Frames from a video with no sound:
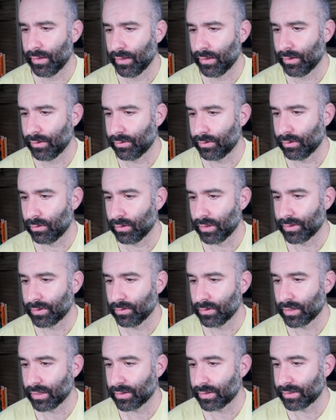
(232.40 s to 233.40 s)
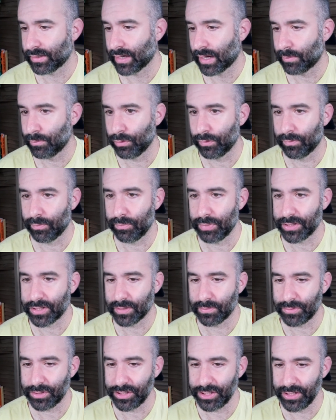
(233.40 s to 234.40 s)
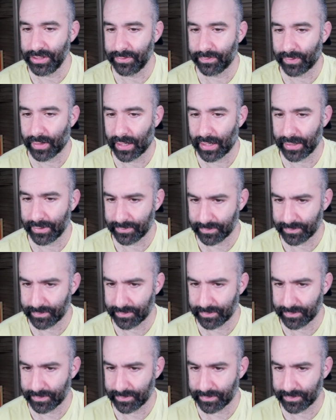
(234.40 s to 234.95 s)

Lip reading: So let's look at the top move, bishop g5.